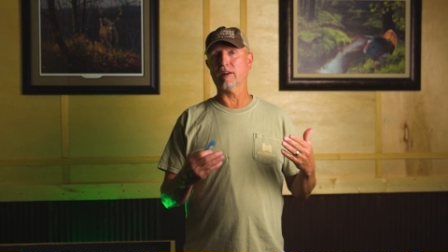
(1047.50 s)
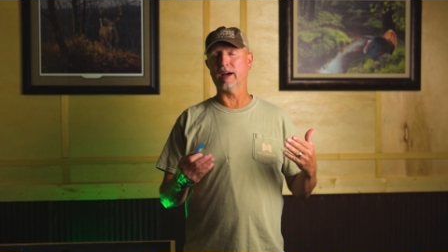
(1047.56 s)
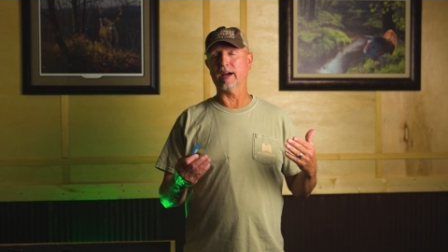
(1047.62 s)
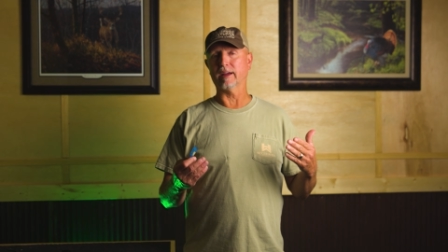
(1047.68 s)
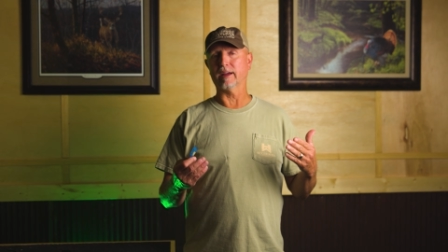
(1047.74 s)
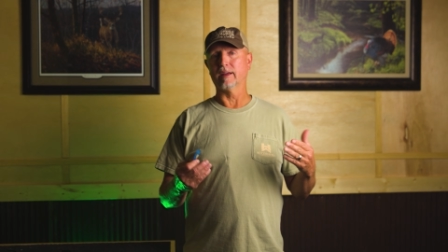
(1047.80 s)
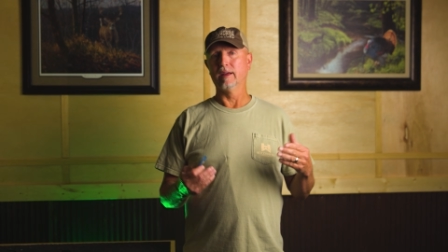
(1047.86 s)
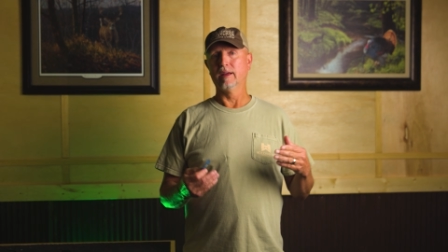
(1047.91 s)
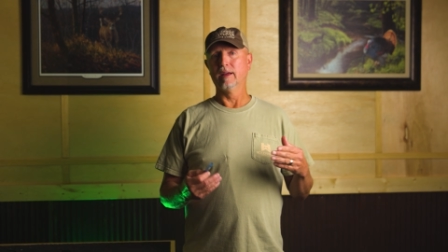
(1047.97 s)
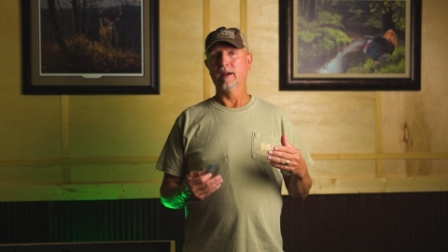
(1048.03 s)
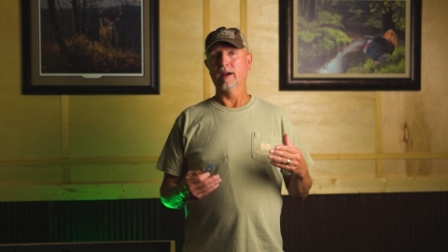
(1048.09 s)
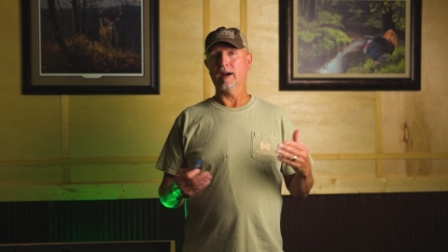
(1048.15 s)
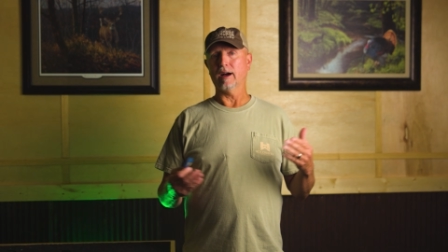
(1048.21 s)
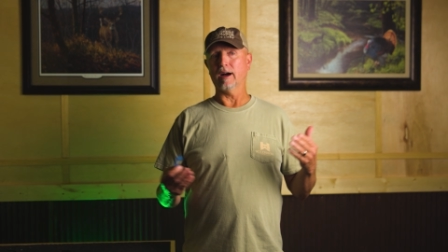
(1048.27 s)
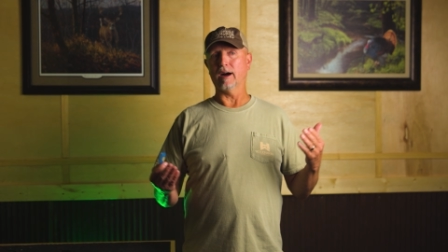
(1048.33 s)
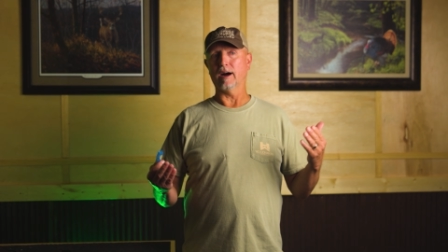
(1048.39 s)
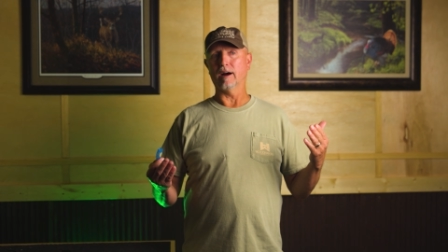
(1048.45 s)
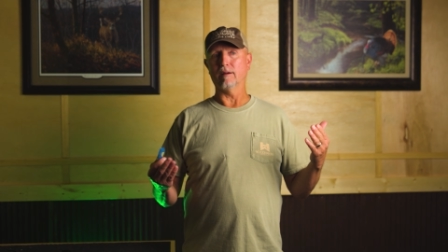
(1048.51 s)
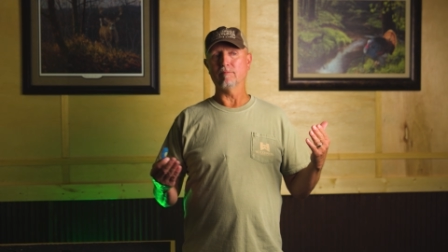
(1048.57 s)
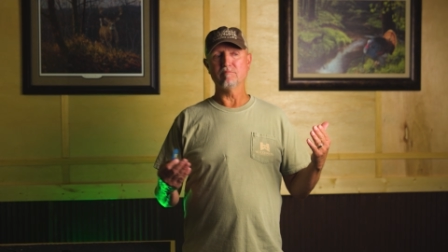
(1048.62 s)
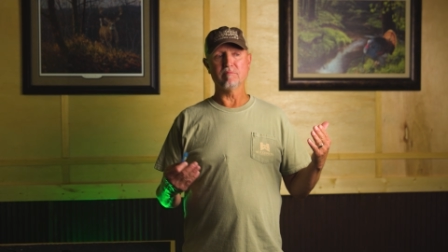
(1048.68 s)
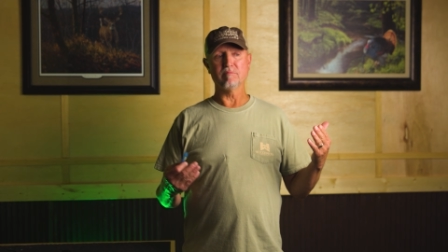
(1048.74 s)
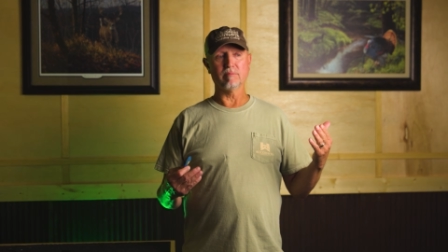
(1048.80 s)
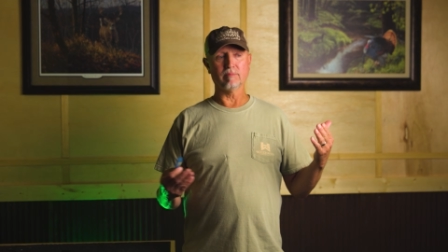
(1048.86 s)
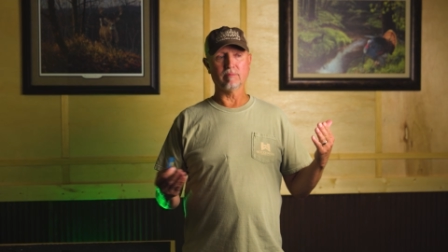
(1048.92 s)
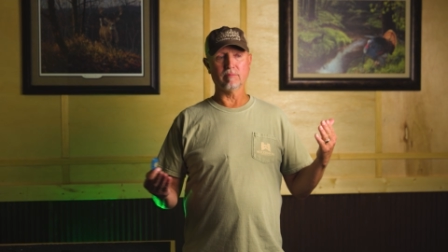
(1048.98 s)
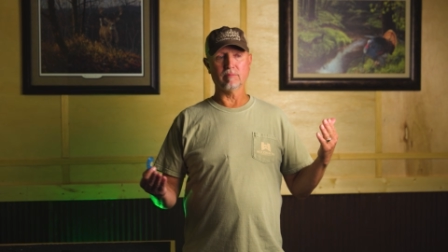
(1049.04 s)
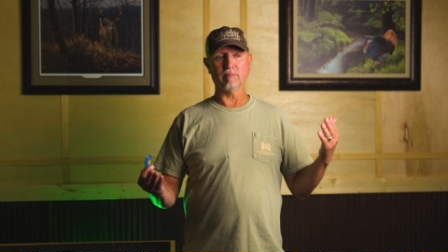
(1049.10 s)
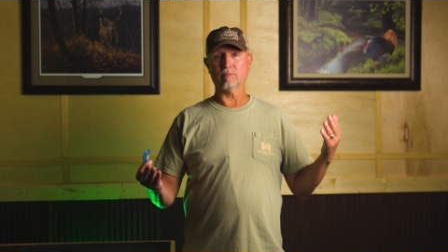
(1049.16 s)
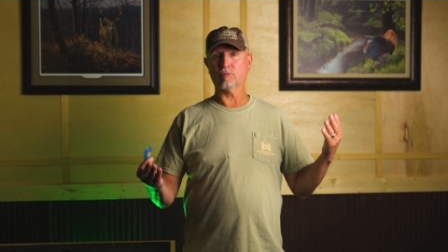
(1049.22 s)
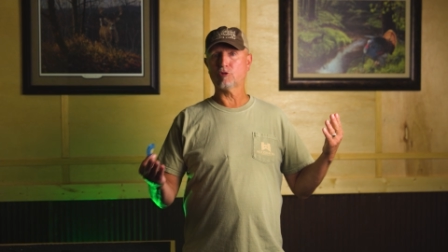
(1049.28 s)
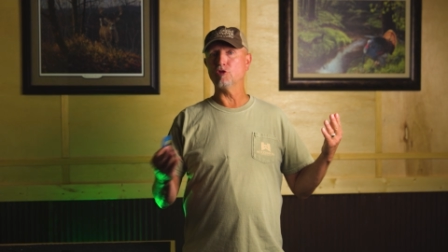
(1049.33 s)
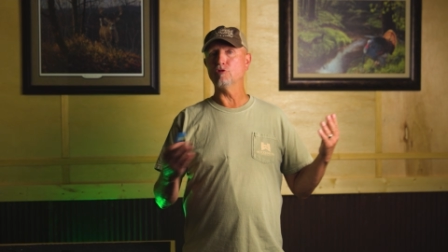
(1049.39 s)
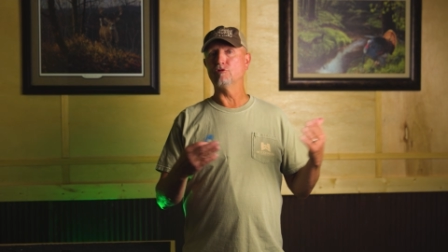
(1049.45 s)
like
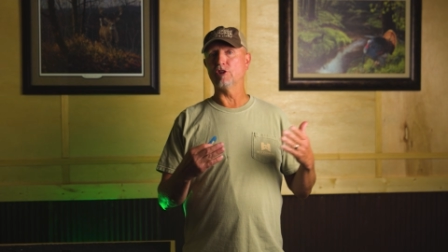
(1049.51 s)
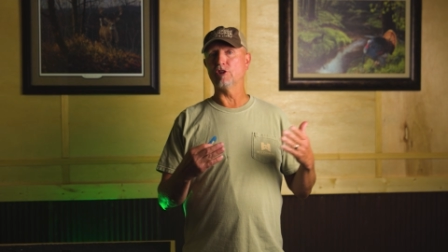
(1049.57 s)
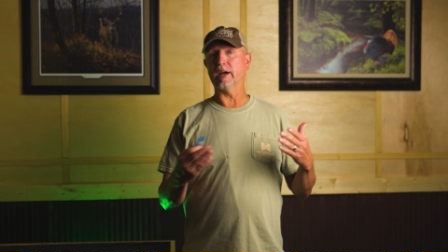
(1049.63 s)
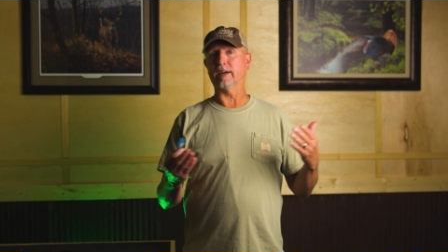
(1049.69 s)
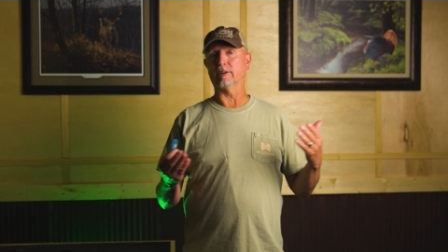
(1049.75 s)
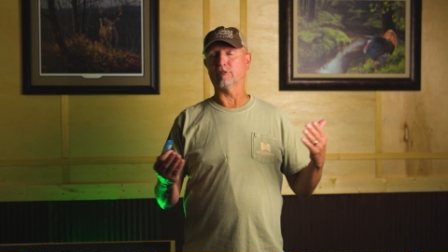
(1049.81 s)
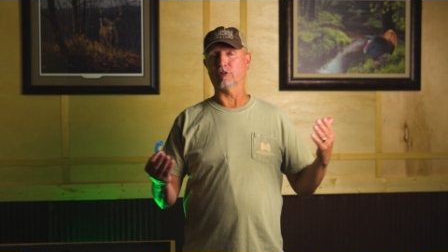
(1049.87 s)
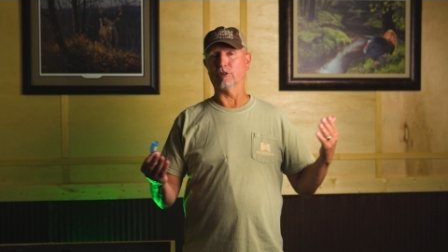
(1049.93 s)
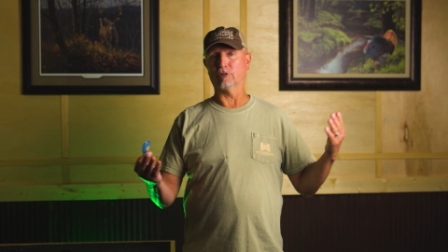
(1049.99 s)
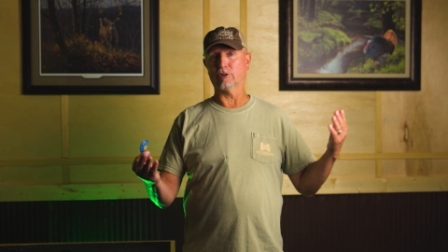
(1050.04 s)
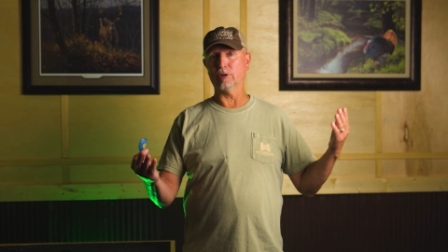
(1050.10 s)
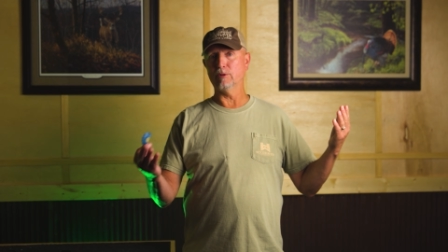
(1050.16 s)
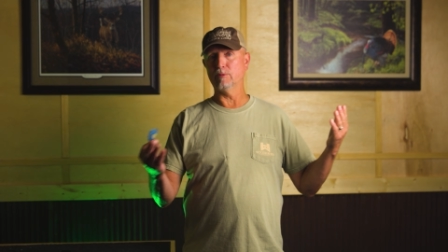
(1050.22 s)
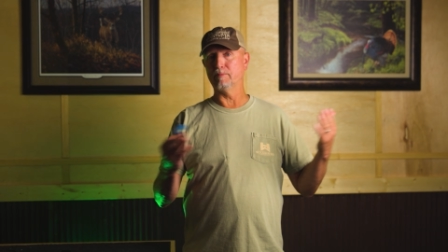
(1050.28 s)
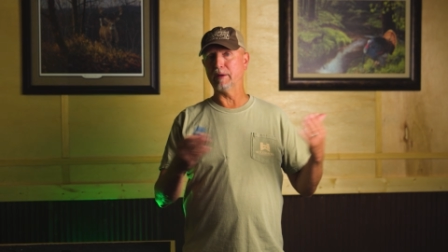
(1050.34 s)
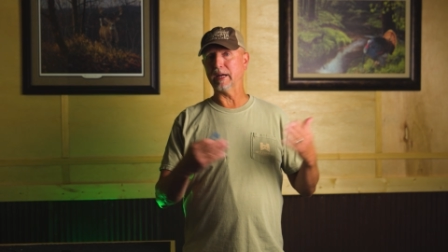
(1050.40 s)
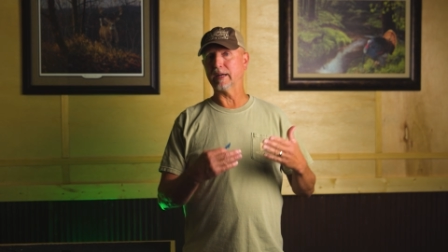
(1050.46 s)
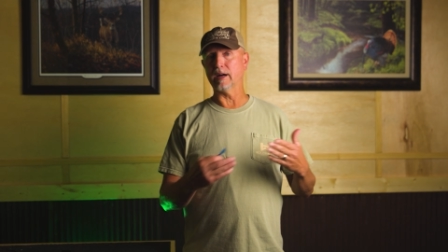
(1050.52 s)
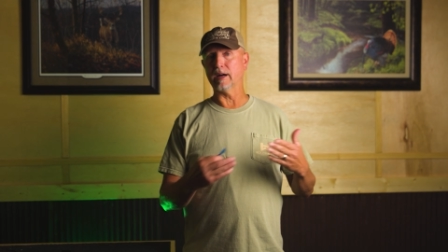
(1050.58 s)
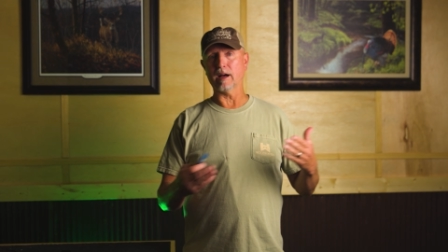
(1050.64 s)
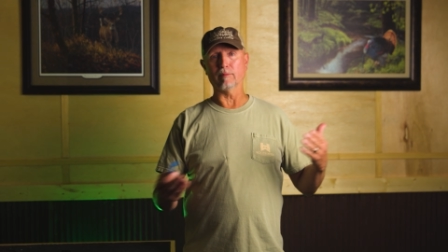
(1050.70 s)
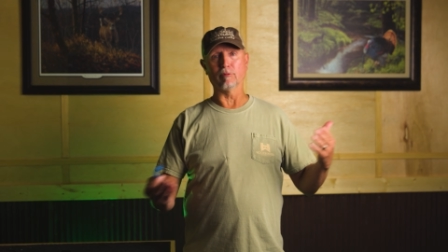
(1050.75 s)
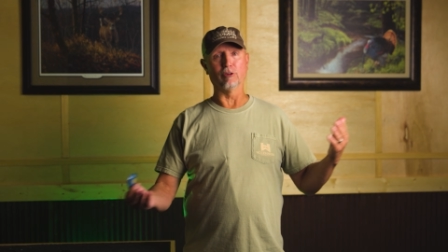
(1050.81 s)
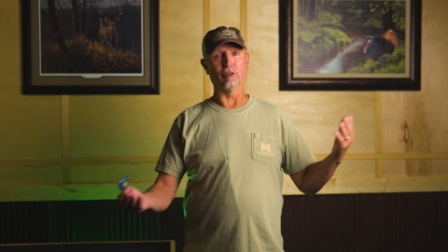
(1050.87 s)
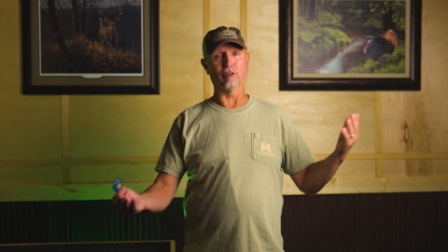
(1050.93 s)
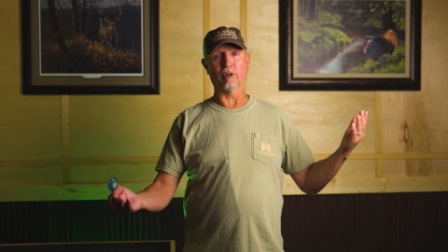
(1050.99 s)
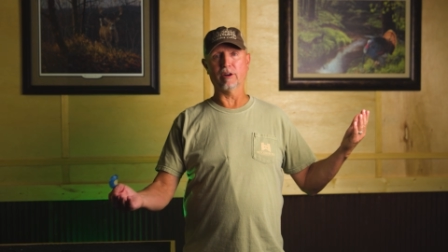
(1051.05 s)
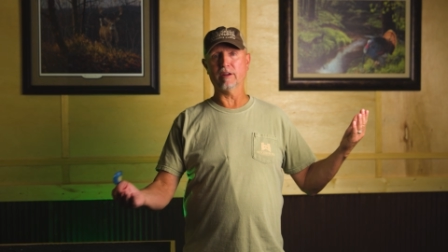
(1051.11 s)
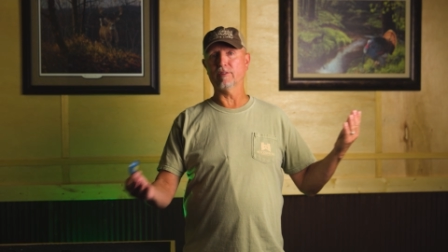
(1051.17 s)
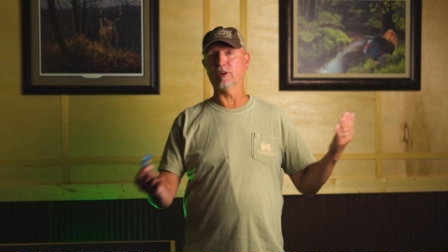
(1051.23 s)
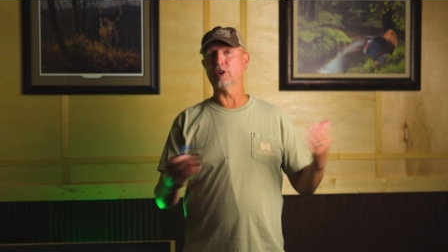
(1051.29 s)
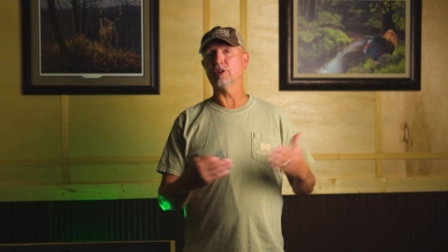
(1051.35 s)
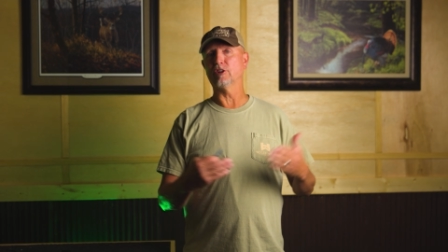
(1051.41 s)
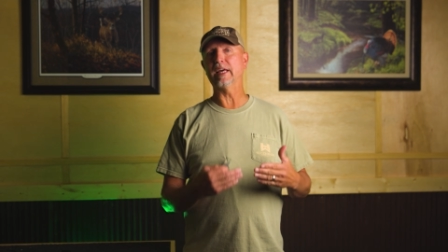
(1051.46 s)
two jakes or two big gobblers or even